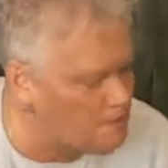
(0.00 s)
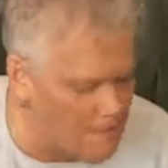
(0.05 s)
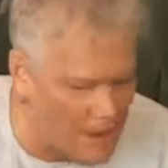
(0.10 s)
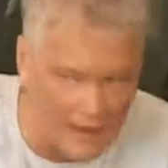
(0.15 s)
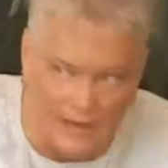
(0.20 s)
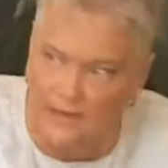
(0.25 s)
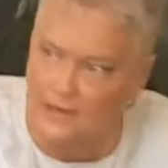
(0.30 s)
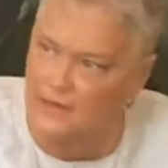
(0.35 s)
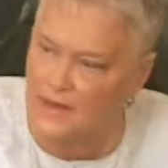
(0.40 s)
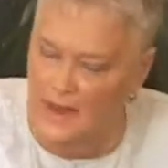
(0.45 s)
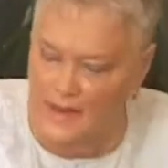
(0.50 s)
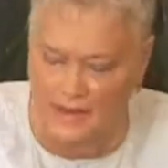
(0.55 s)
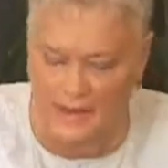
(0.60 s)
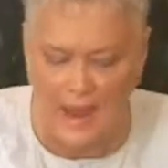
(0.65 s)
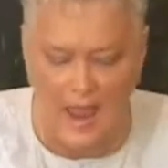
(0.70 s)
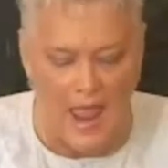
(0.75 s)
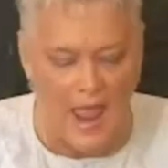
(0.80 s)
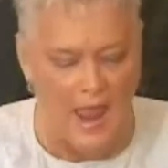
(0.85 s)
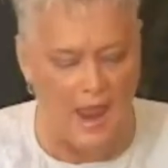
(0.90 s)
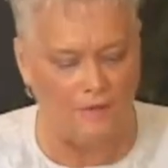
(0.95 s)
meditate,
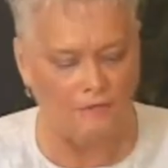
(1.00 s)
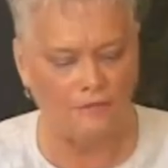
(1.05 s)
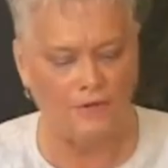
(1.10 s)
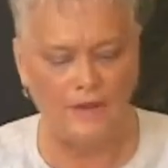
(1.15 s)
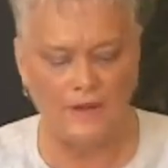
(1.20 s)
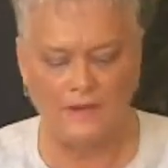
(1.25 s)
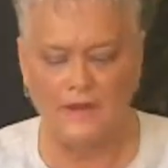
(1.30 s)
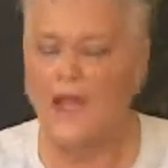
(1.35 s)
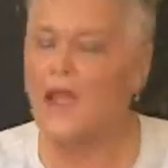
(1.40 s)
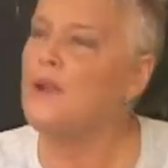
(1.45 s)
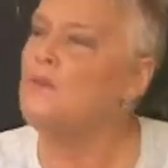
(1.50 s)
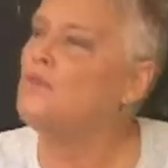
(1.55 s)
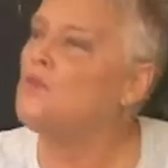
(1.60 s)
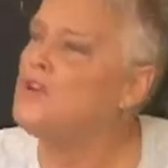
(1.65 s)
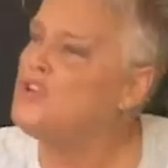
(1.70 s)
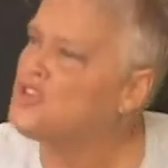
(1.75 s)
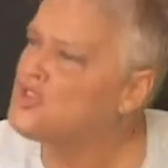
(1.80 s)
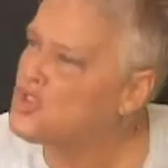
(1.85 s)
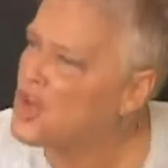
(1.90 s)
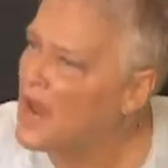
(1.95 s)
every time
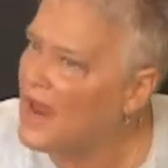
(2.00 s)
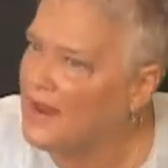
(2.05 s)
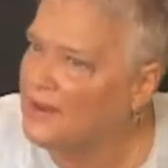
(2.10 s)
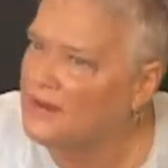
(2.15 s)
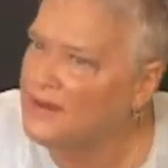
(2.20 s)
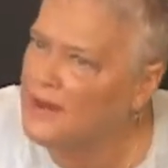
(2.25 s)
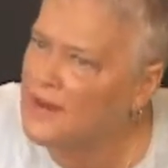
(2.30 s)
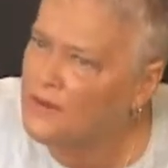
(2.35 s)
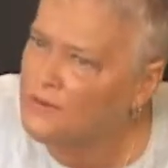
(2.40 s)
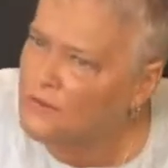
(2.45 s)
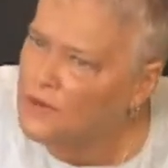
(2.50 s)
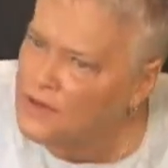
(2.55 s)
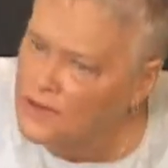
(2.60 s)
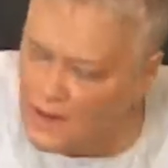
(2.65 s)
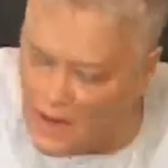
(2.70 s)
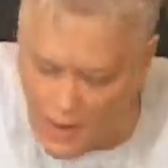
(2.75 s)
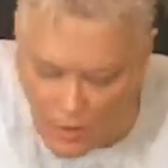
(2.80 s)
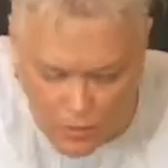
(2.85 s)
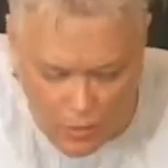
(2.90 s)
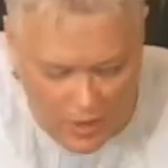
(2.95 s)
we chant, every
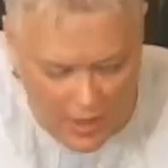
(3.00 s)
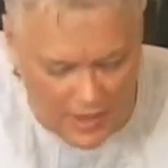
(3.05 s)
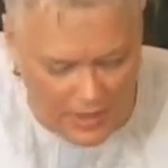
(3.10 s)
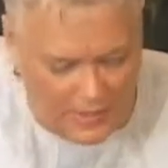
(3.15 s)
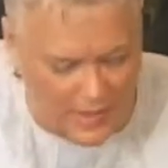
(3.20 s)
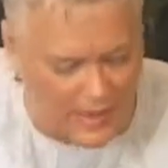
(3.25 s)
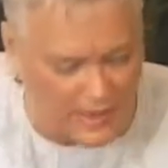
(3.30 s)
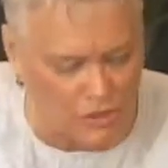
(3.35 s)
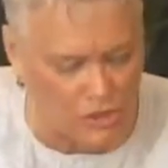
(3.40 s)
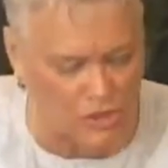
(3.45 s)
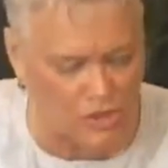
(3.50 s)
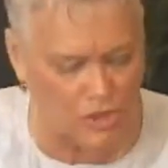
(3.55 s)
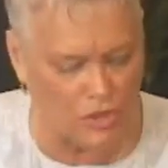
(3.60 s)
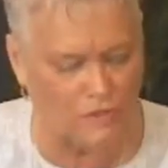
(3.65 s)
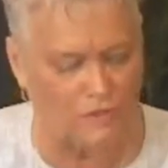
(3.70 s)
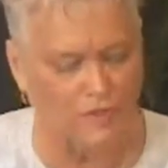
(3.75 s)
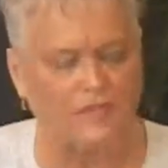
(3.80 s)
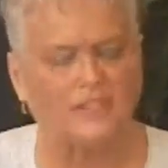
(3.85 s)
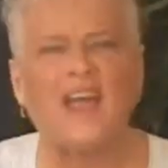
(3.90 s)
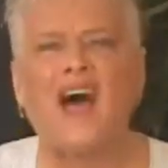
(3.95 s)
time we attend
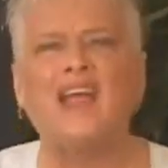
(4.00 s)
service,